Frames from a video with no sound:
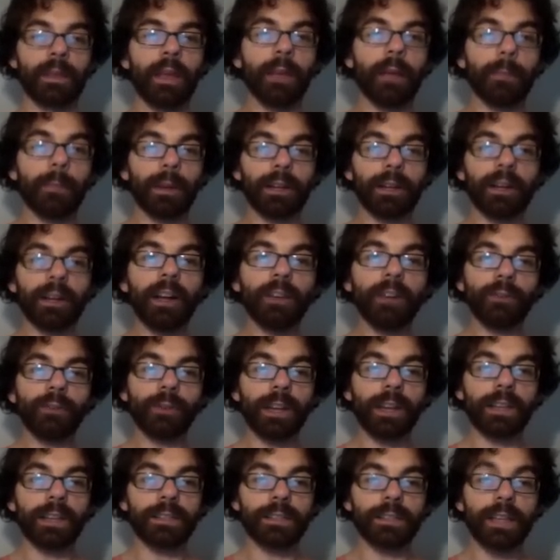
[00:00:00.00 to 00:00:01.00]
By
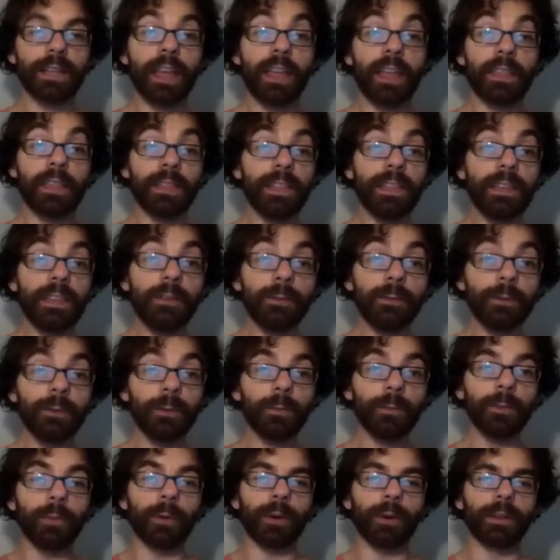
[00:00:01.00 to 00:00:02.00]
contrast, these 2
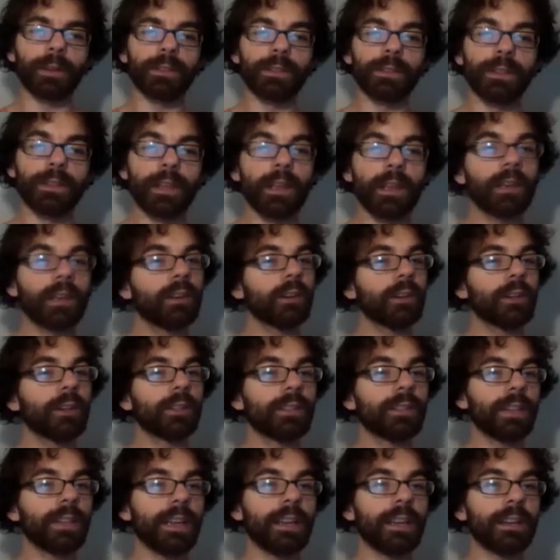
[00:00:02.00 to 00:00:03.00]
boards could
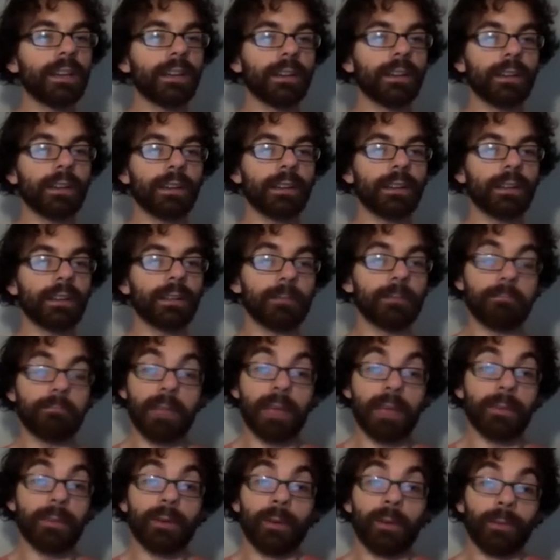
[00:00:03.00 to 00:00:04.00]
take
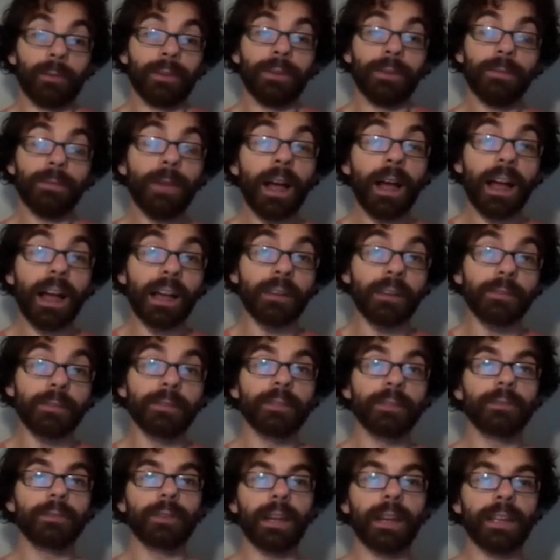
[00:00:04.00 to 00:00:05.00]
maybe only 5,
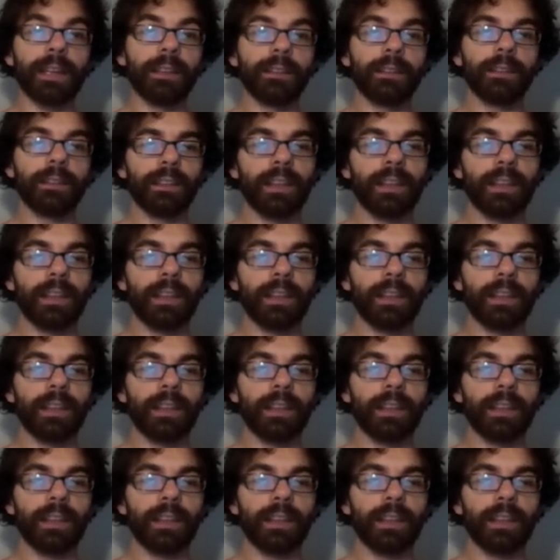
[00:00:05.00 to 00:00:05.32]
right?